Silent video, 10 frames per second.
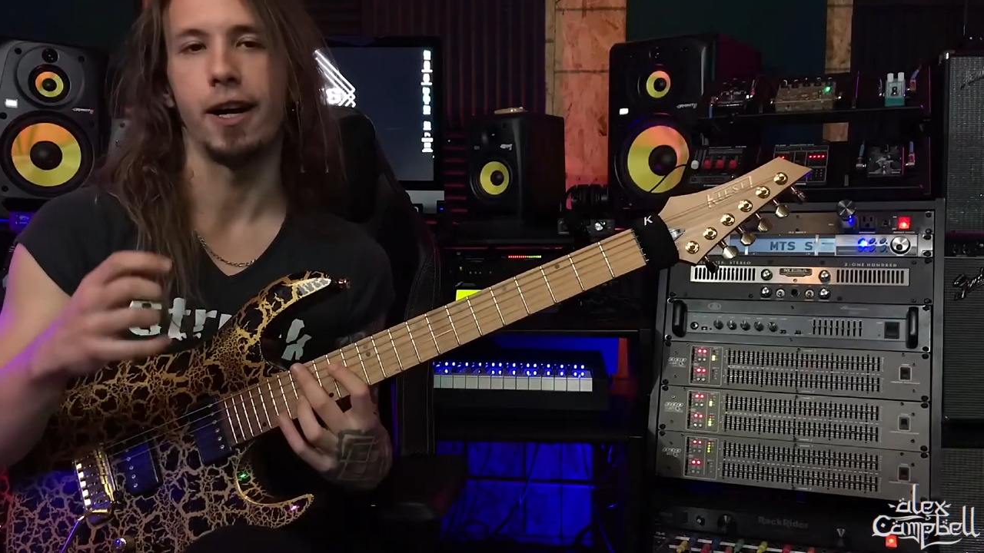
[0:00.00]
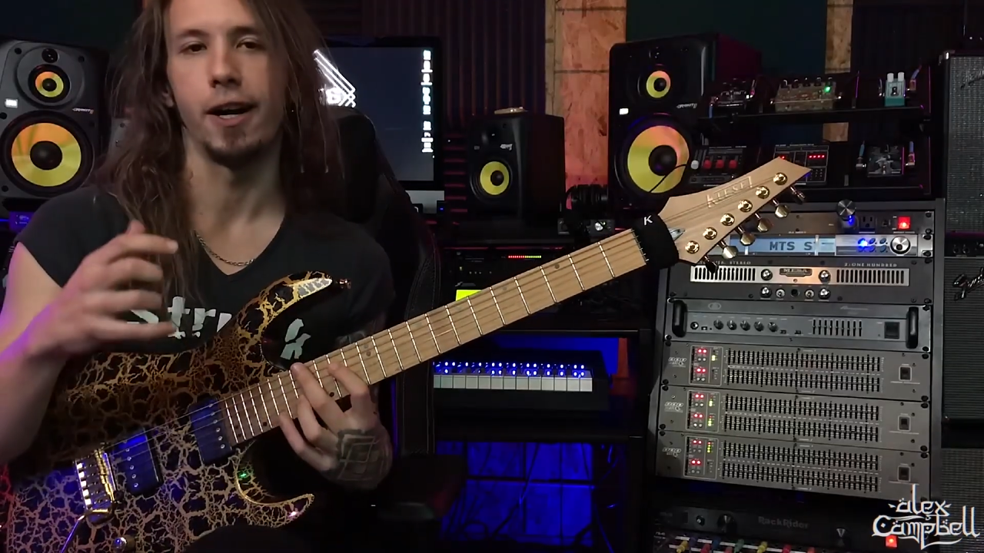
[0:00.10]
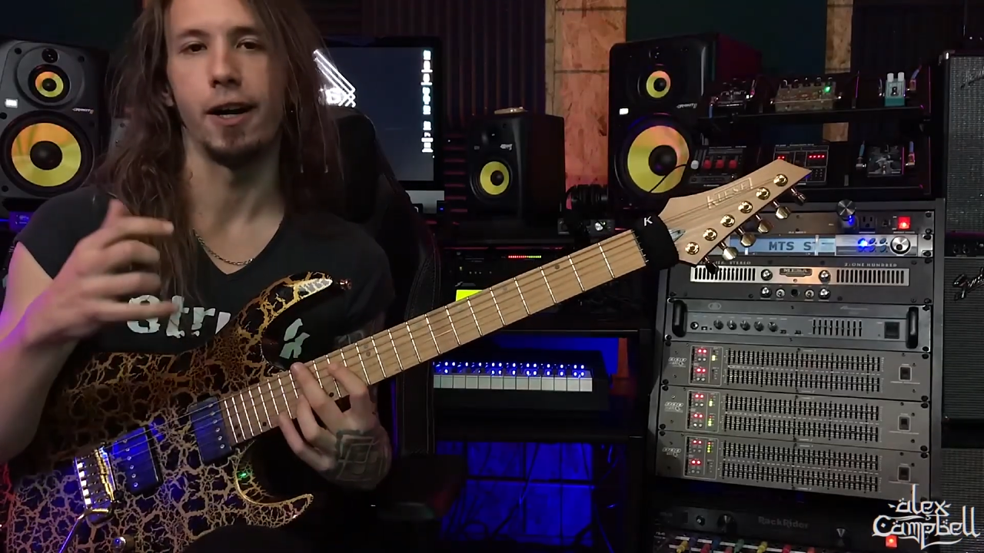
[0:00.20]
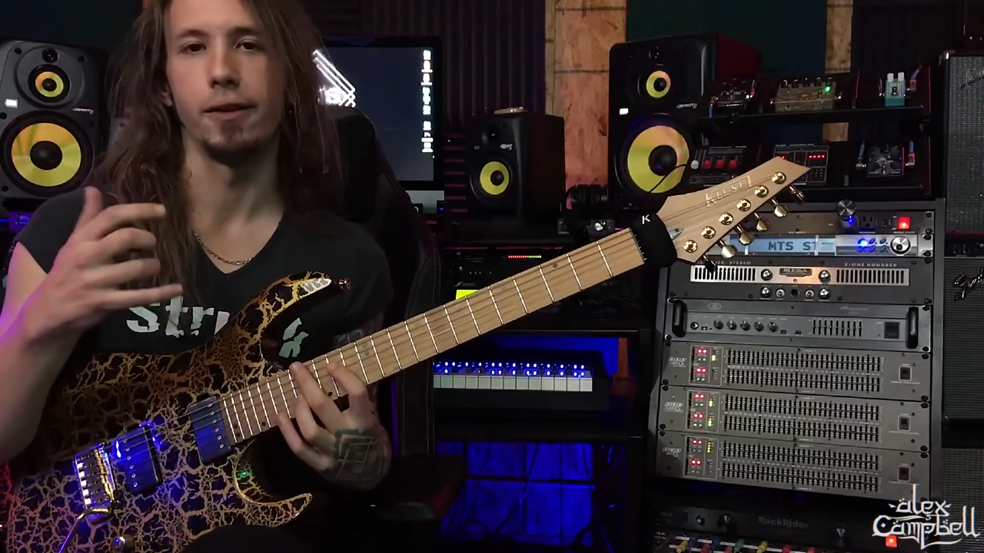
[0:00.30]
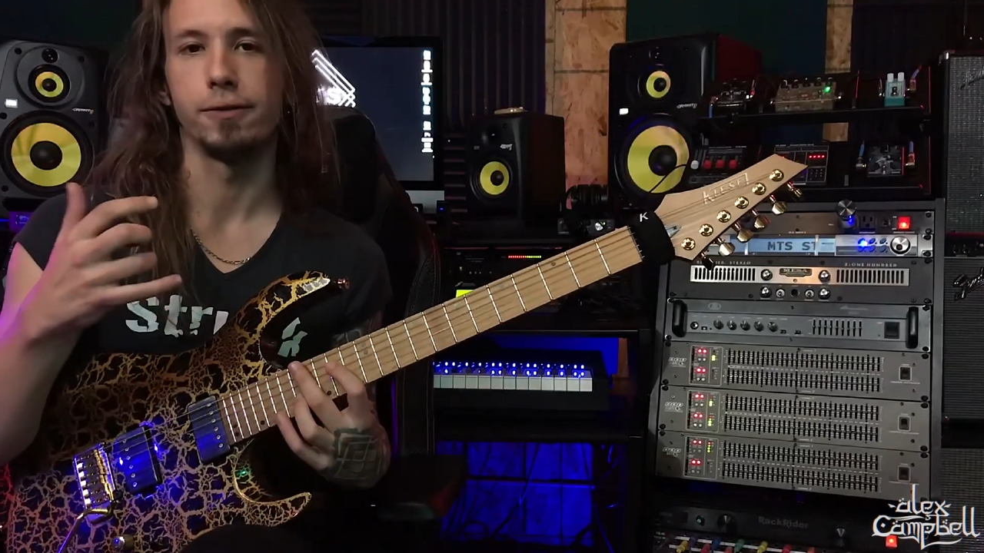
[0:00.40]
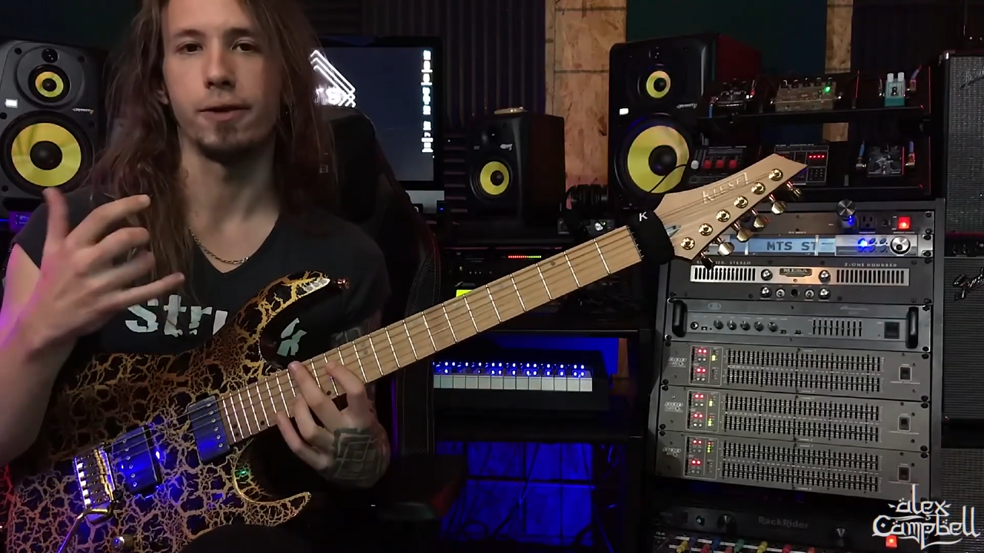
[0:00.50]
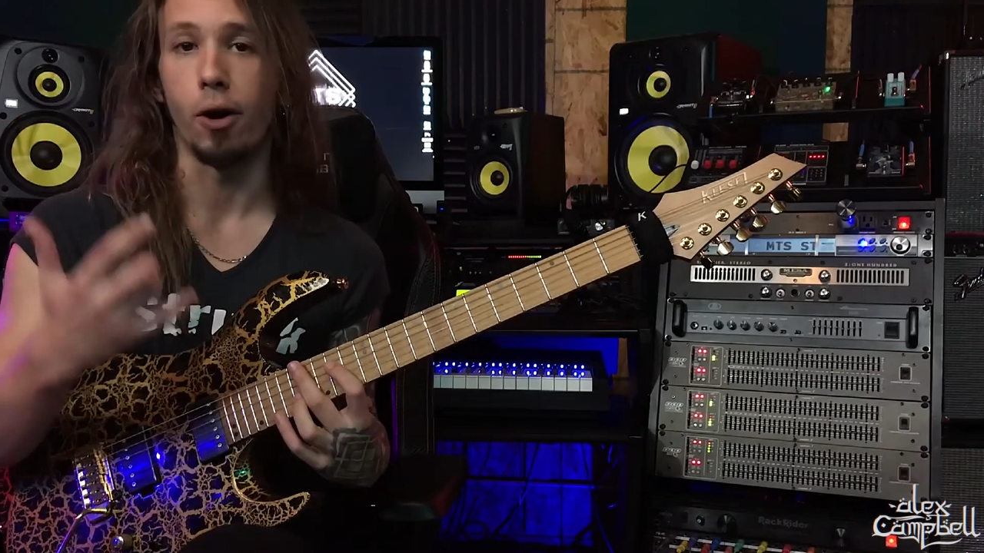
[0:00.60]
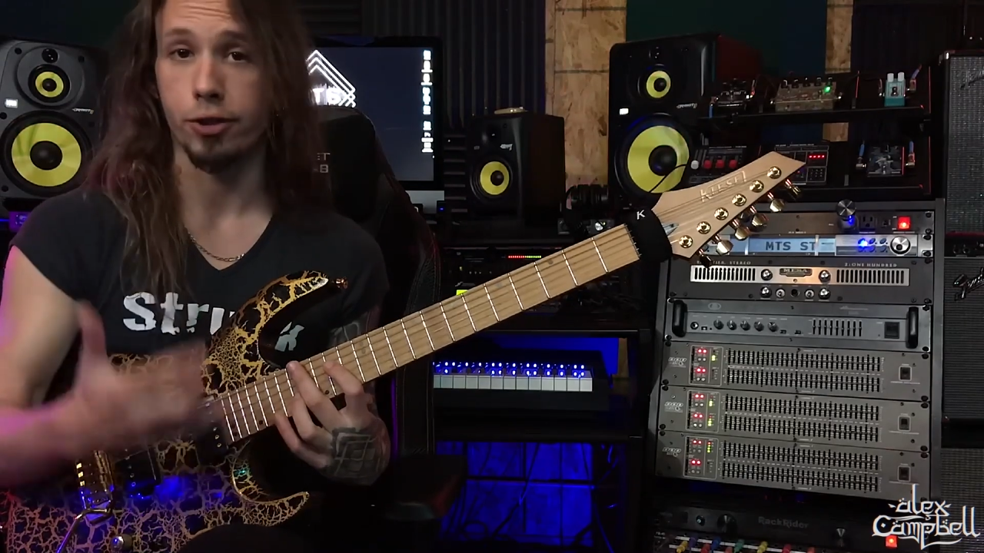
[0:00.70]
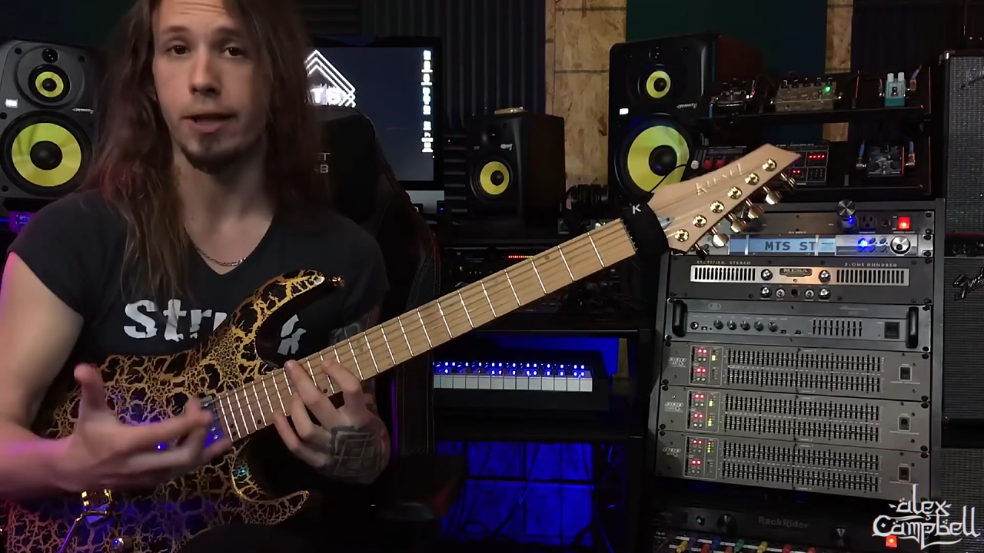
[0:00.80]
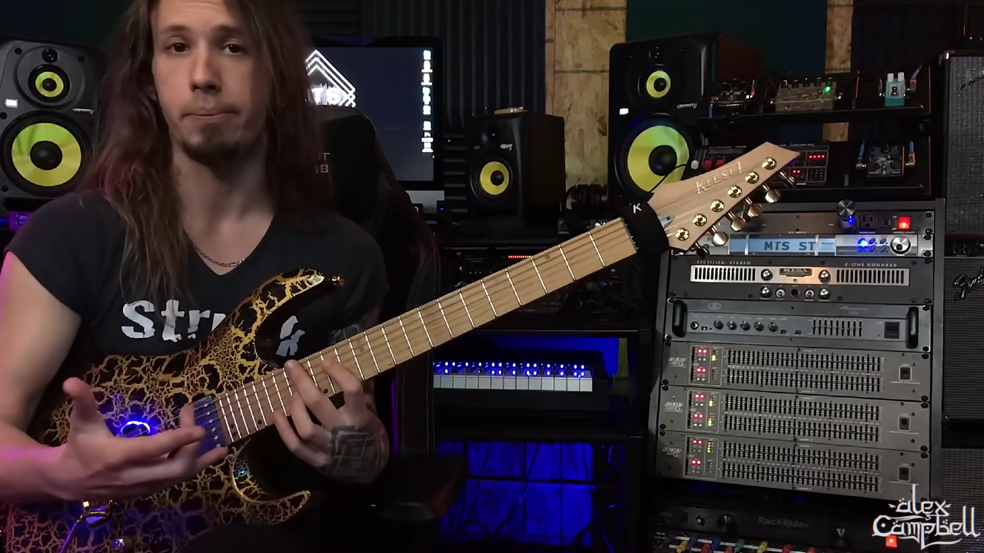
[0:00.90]
of
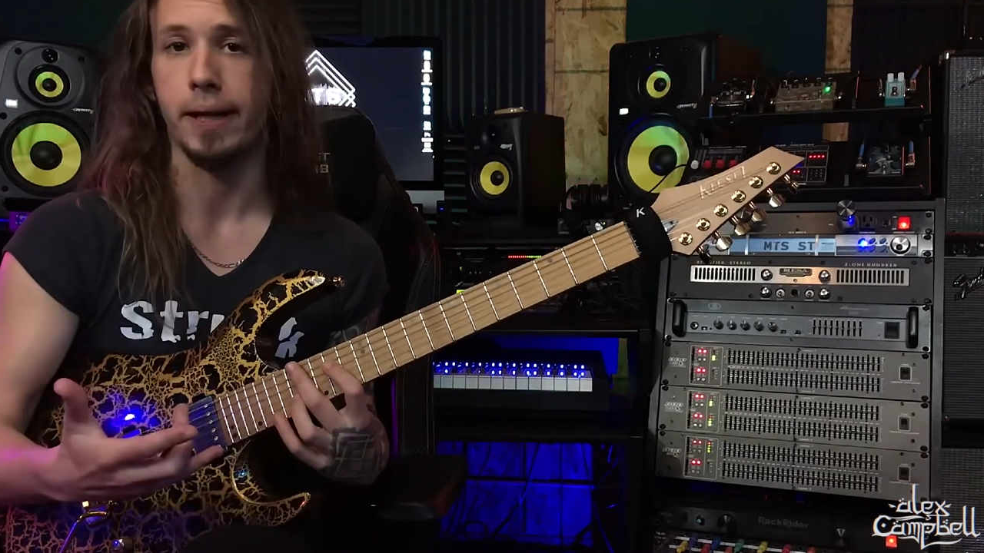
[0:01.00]
alternate